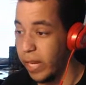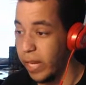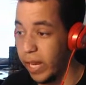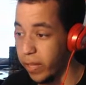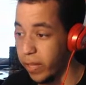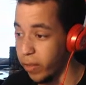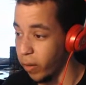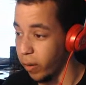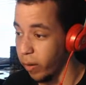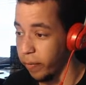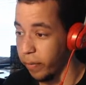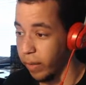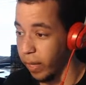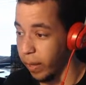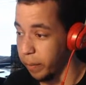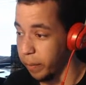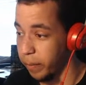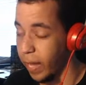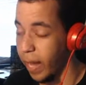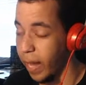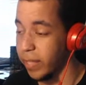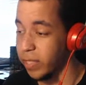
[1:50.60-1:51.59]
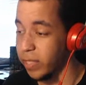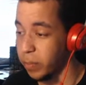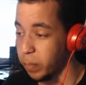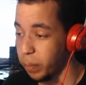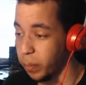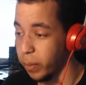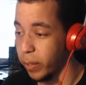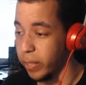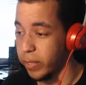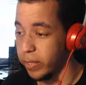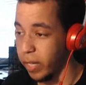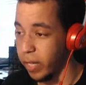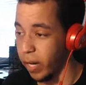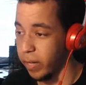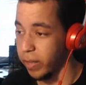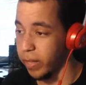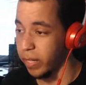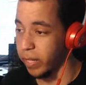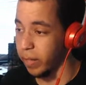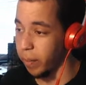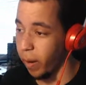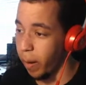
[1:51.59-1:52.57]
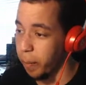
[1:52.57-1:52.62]
Either of them, that's pretty scary to
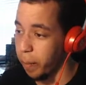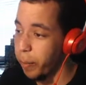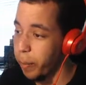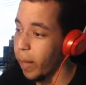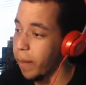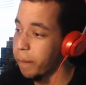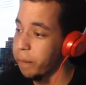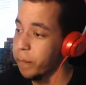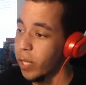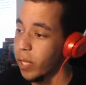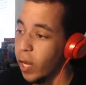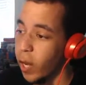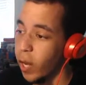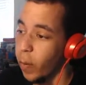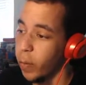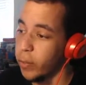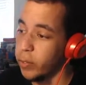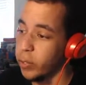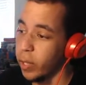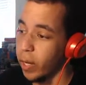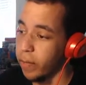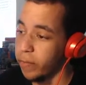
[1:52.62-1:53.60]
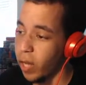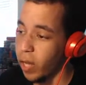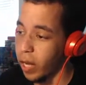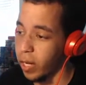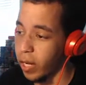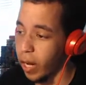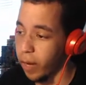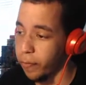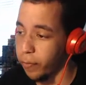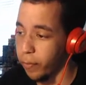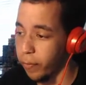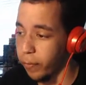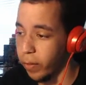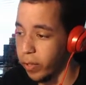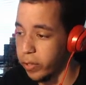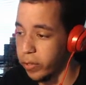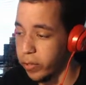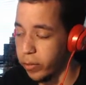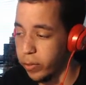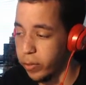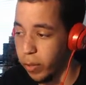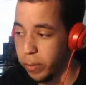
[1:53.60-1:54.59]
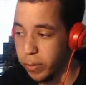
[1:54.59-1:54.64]
think about. But we do have knockoff,
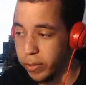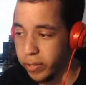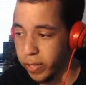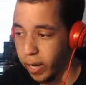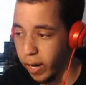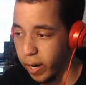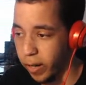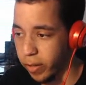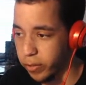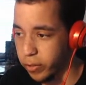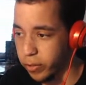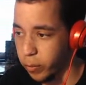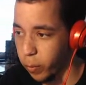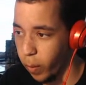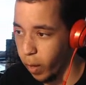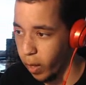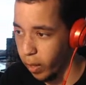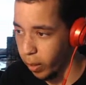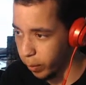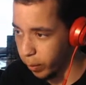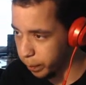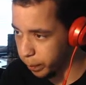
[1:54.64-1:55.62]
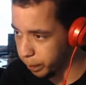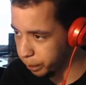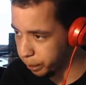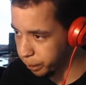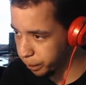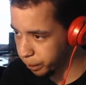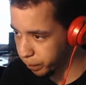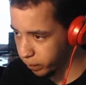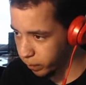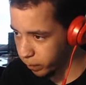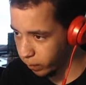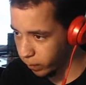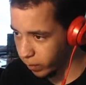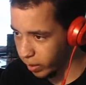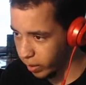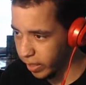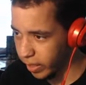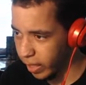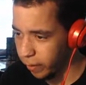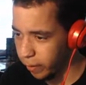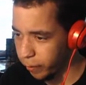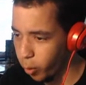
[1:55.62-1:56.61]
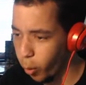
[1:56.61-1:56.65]
reversal, Doom Desire, and Swallow.
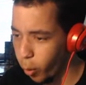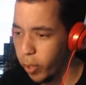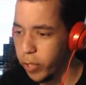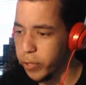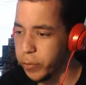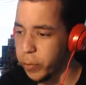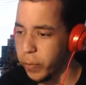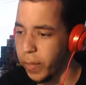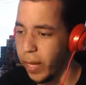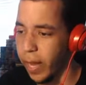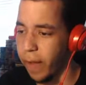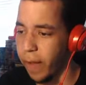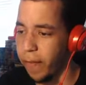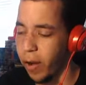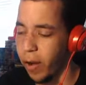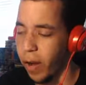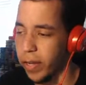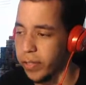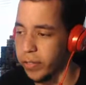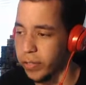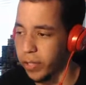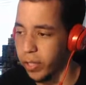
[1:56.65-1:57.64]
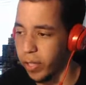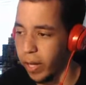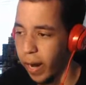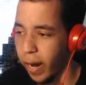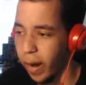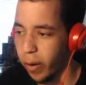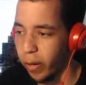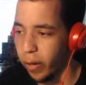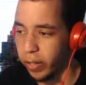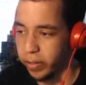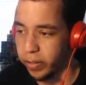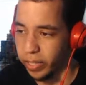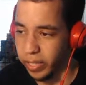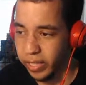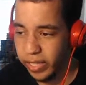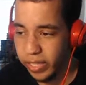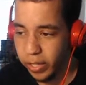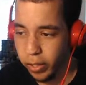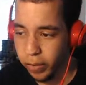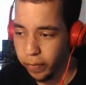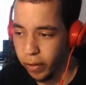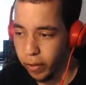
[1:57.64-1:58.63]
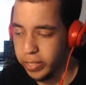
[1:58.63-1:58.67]
Then, of course, we have Oscar, the
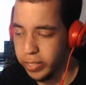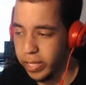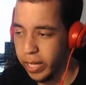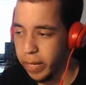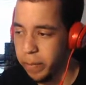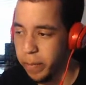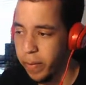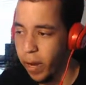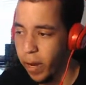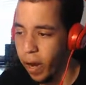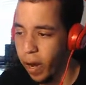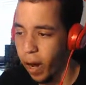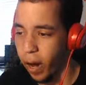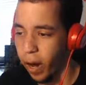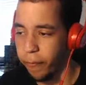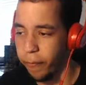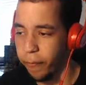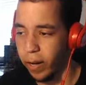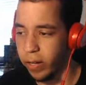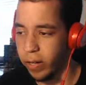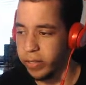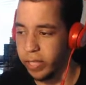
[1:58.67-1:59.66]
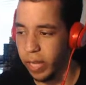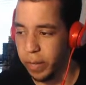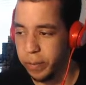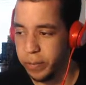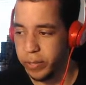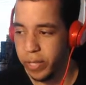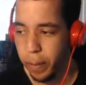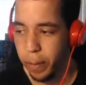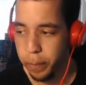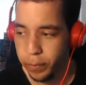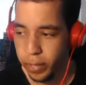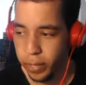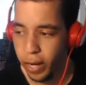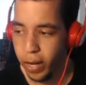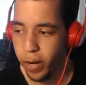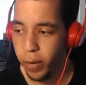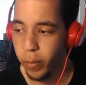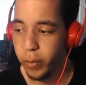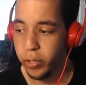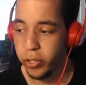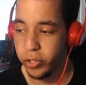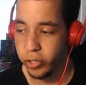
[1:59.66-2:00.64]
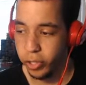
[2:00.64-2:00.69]
leader of our team, our Fire-type
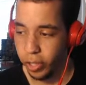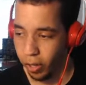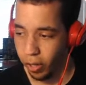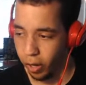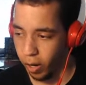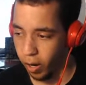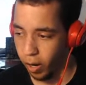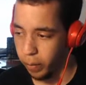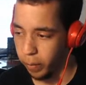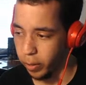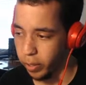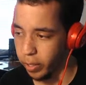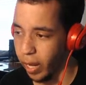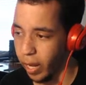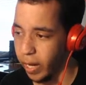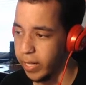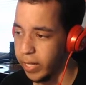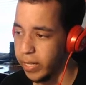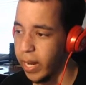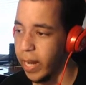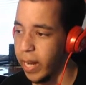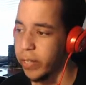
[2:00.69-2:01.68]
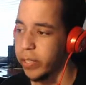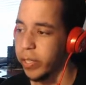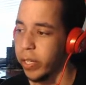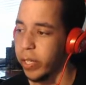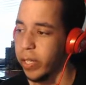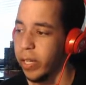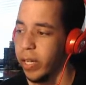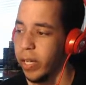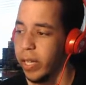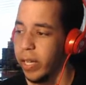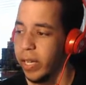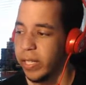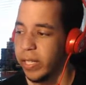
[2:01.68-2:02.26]
Sceptile with Shell Armor, Naughty Nature.